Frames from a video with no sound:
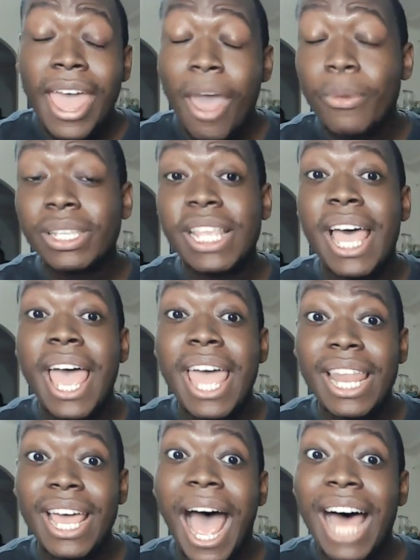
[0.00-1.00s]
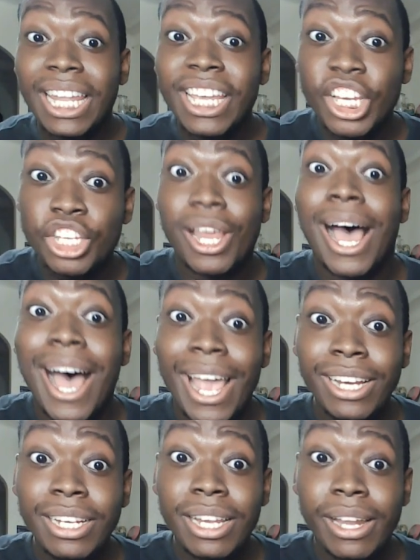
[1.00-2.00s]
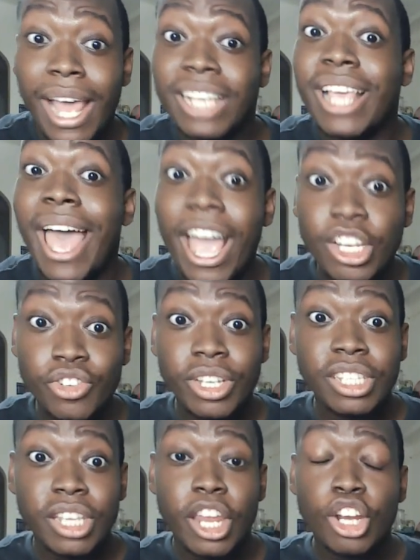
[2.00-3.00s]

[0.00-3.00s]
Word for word: it was that it let Aaliyah shine as an actress,